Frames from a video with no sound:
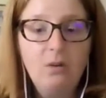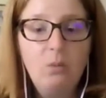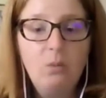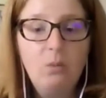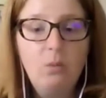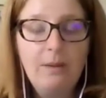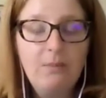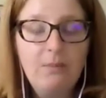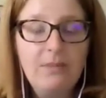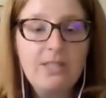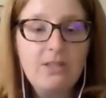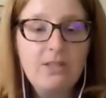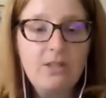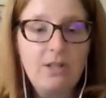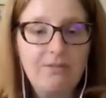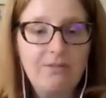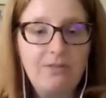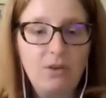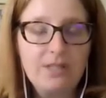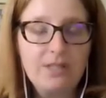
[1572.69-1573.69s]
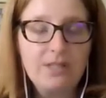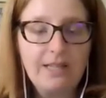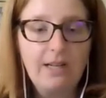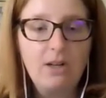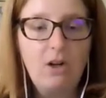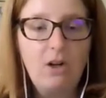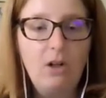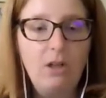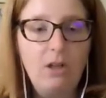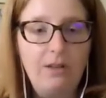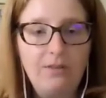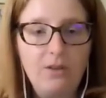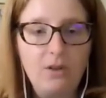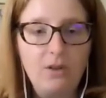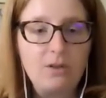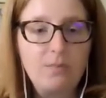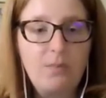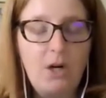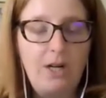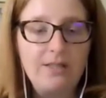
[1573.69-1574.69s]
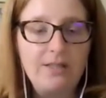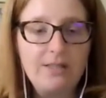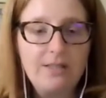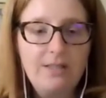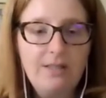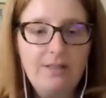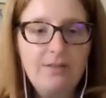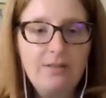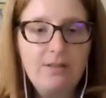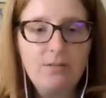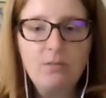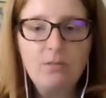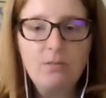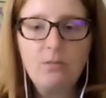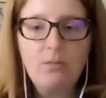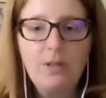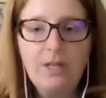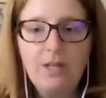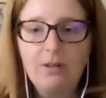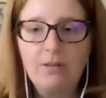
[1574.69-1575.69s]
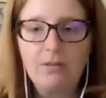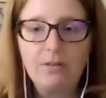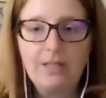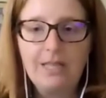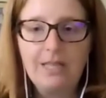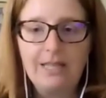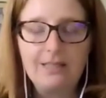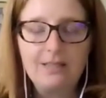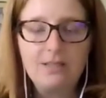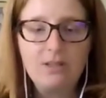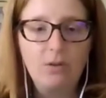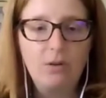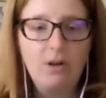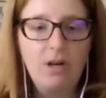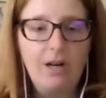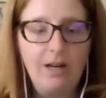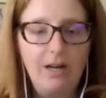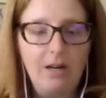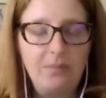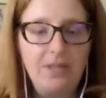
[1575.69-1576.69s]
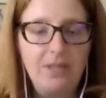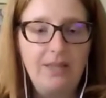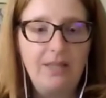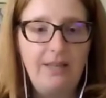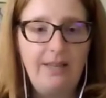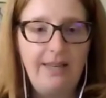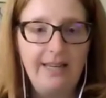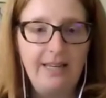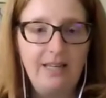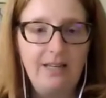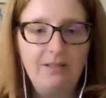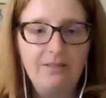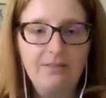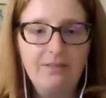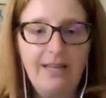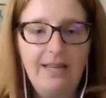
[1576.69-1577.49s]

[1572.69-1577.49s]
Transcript: When we start focusing on all of those positives, we don't get so caught up in the negative.